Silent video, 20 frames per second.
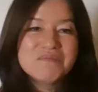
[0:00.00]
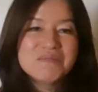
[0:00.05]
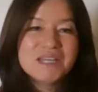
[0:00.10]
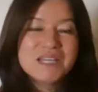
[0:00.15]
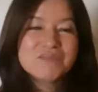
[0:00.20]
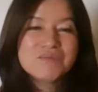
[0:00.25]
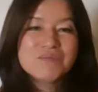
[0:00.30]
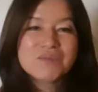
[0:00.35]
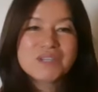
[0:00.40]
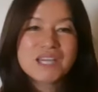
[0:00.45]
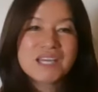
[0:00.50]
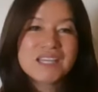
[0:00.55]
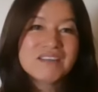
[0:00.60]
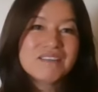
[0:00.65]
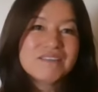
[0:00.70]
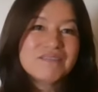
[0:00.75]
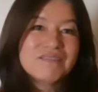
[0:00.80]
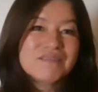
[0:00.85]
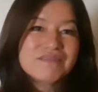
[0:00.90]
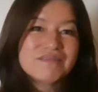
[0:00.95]
as we're kind
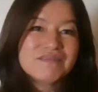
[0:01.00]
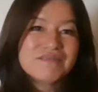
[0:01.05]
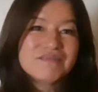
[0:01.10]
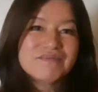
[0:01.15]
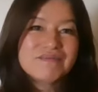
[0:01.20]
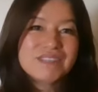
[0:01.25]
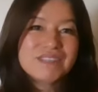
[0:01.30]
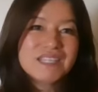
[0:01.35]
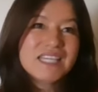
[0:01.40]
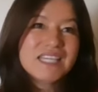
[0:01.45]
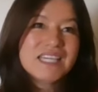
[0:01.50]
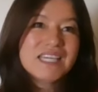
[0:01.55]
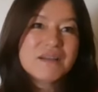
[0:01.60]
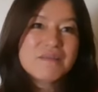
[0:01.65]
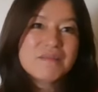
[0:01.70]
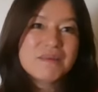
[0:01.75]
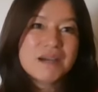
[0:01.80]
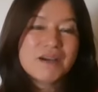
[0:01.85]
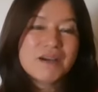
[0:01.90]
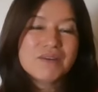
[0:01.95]
of thinking
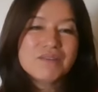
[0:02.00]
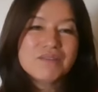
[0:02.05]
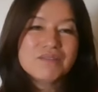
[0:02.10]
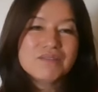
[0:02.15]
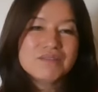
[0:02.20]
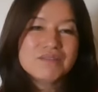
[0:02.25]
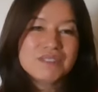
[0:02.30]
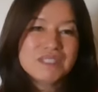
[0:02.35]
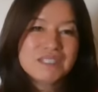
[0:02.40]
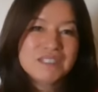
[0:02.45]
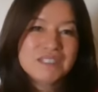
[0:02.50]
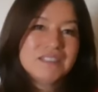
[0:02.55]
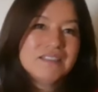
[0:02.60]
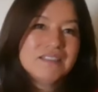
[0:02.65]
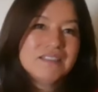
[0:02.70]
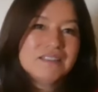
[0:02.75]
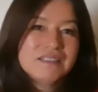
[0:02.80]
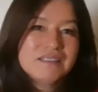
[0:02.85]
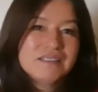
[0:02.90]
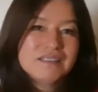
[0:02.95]
about
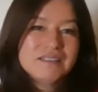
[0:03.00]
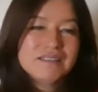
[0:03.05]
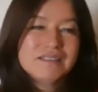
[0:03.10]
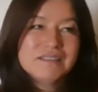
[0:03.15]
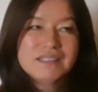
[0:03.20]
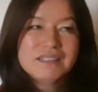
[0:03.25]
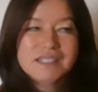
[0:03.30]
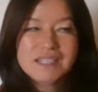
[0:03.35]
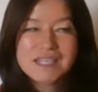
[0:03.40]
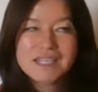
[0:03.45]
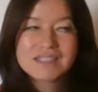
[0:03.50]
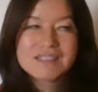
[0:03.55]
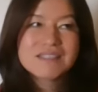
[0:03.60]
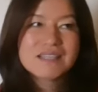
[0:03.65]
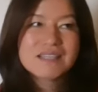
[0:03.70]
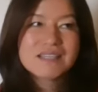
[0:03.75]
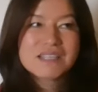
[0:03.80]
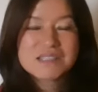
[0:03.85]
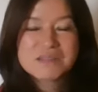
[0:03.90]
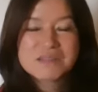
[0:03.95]
the next
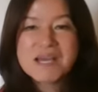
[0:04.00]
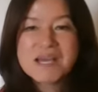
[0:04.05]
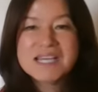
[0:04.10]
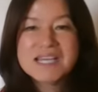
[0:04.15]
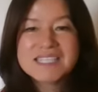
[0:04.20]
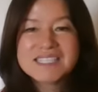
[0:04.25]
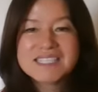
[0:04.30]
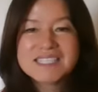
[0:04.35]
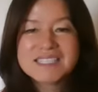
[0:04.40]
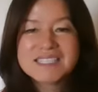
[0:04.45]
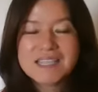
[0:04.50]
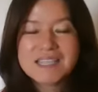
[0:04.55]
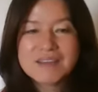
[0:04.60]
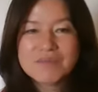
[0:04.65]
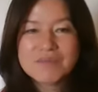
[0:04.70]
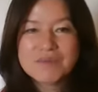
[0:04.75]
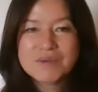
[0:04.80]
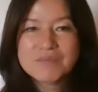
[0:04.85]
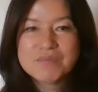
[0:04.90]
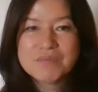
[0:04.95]
6 months
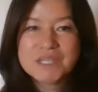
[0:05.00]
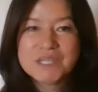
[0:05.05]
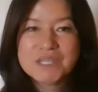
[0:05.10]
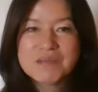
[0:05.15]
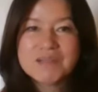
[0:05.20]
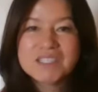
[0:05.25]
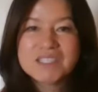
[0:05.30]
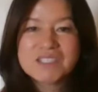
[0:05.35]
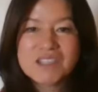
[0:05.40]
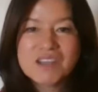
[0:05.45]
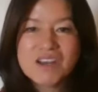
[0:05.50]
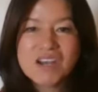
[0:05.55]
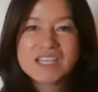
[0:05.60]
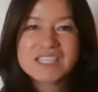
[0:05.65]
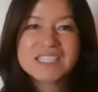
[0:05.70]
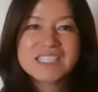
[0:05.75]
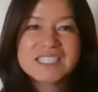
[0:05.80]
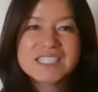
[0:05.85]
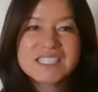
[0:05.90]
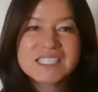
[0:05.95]
that we're pretty much
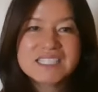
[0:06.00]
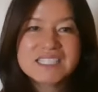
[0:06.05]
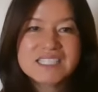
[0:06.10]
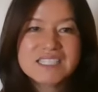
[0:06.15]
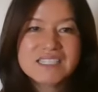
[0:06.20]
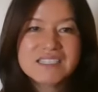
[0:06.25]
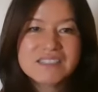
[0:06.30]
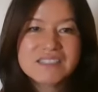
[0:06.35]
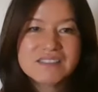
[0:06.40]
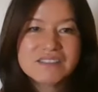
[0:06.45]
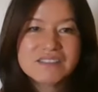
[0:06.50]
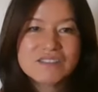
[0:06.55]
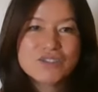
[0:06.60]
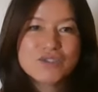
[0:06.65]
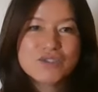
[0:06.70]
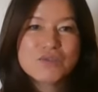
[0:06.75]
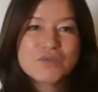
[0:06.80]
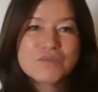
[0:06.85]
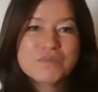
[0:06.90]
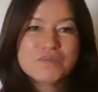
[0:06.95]
locked into
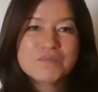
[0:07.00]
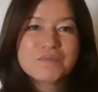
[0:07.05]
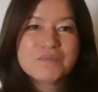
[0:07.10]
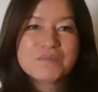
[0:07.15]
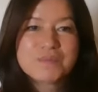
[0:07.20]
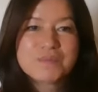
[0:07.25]
Zoom?